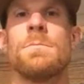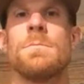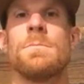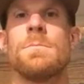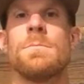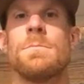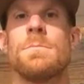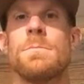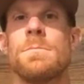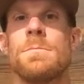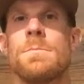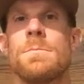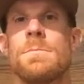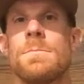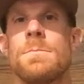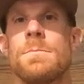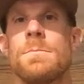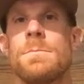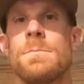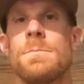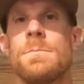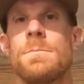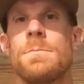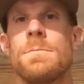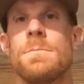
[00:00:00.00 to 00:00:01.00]

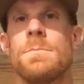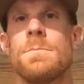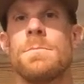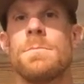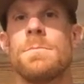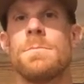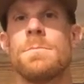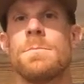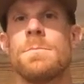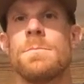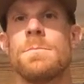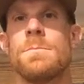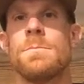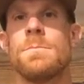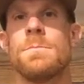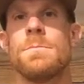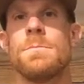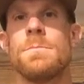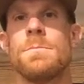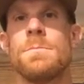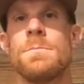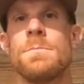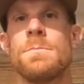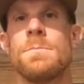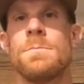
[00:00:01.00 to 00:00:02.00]

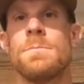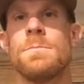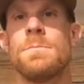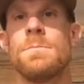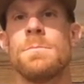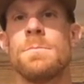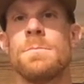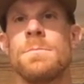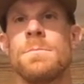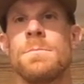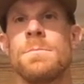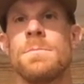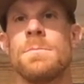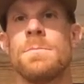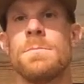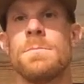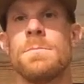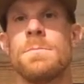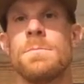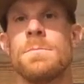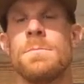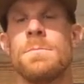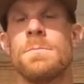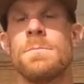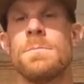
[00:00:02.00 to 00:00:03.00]

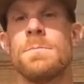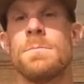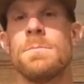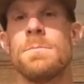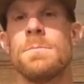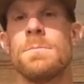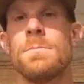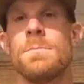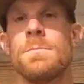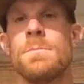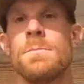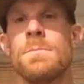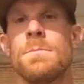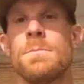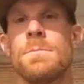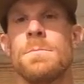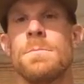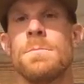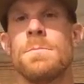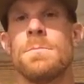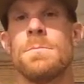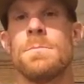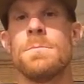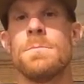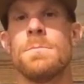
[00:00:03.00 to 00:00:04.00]

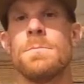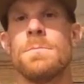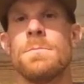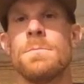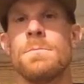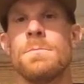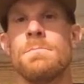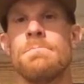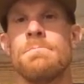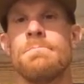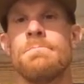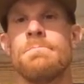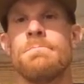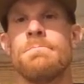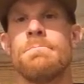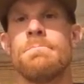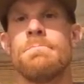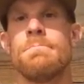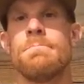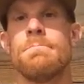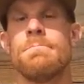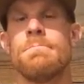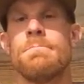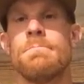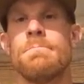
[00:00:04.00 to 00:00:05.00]

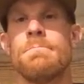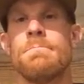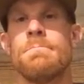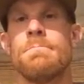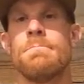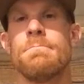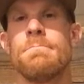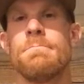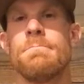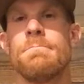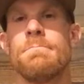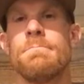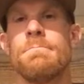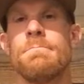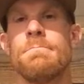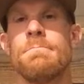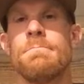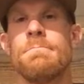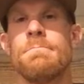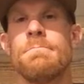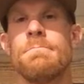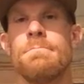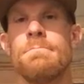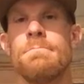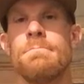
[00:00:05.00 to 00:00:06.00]

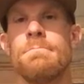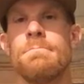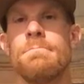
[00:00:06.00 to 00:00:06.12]
No words are spoken by the person on screen.